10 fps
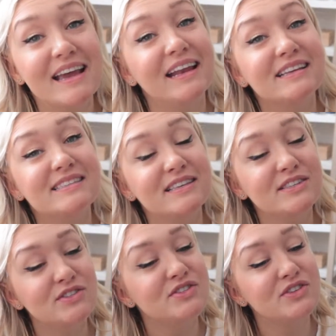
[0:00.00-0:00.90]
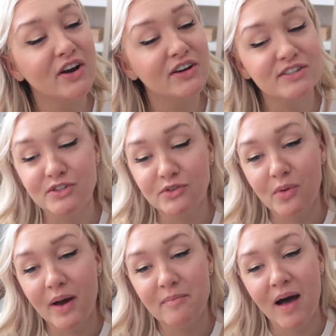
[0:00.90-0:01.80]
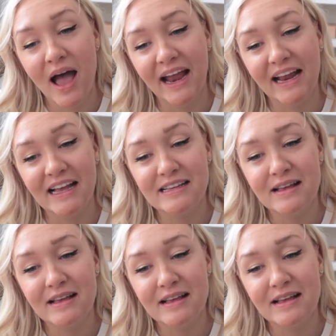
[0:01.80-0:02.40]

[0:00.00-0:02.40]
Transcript: it is the start to my